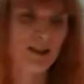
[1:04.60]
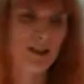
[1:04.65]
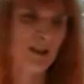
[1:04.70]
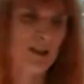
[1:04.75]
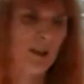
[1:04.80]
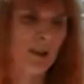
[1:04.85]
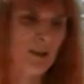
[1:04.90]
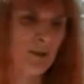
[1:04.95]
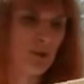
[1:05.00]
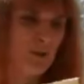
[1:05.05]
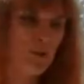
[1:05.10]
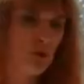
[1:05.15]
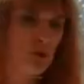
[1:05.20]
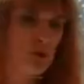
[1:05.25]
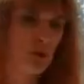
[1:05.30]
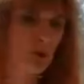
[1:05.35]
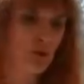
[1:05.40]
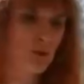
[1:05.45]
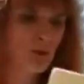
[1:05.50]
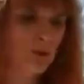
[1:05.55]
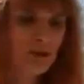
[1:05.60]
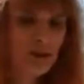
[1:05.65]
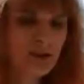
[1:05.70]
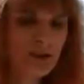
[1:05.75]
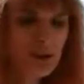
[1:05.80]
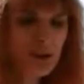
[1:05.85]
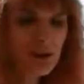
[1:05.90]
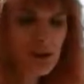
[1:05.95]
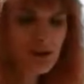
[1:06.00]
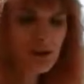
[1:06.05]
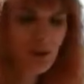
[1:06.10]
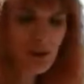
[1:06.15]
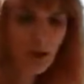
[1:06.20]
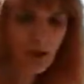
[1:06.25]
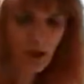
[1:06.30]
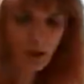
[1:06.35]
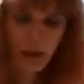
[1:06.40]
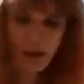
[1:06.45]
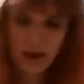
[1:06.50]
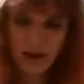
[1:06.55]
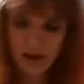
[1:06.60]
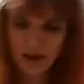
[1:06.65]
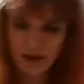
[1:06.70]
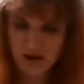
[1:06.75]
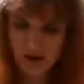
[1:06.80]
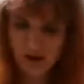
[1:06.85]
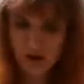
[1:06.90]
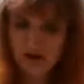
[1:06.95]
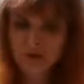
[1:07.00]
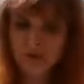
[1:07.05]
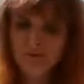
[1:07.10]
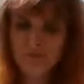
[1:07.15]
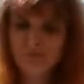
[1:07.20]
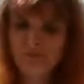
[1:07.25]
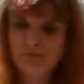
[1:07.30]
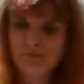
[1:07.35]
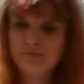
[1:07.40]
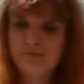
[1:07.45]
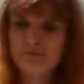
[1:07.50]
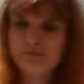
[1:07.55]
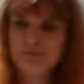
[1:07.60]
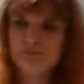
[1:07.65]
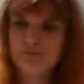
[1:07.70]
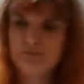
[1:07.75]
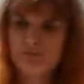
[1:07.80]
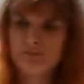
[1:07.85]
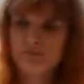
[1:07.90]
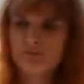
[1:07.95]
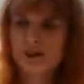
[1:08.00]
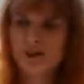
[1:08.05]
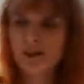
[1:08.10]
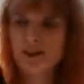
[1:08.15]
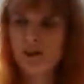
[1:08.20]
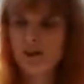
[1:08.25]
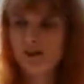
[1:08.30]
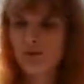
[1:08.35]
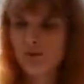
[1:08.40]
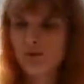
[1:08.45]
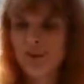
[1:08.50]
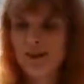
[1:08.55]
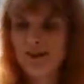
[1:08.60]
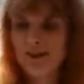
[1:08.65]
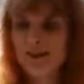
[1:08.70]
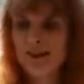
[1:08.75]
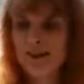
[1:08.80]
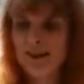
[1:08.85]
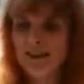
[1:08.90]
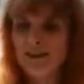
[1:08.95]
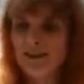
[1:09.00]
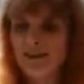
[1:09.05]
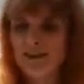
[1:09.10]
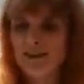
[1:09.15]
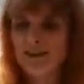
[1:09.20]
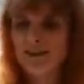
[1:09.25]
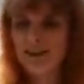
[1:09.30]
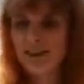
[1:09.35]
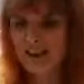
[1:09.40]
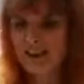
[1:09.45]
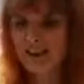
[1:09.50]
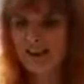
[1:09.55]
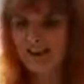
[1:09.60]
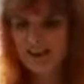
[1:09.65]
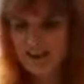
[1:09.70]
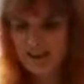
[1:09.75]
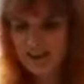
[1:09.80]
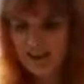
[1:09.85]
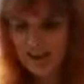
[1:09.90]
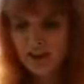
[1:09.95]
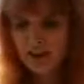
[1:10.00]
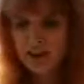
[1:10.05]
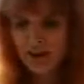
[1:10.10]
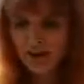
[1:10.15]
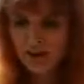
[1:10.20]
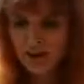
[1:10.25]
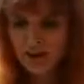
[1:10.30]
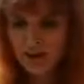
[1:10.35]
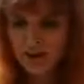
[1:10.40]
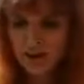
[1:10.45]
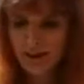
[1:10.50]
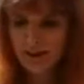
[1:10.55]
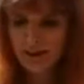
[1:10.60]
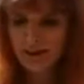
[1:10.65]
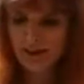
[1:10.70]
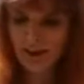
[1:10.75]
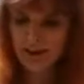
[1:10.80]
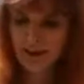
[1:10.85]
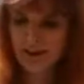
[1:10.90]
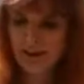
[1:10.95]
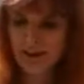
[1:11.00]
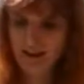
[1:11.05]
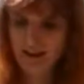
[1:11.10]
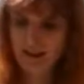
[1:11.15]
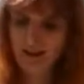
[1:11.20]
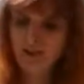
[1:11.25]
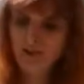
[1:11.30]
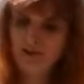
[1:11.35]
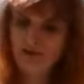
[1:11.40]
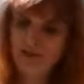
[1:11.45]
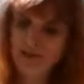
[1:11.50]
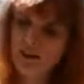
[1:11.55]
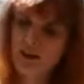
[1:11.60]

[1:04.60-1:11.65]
And we are going to use a hole puncher. One of these is easier if